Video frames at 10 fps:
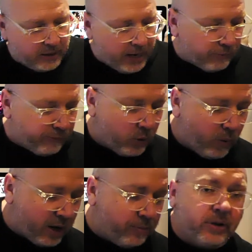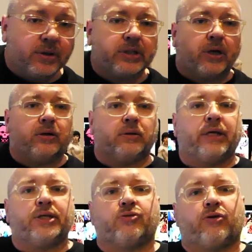and Rick Wakeman. So
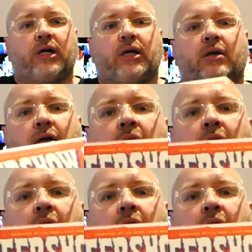Les Reed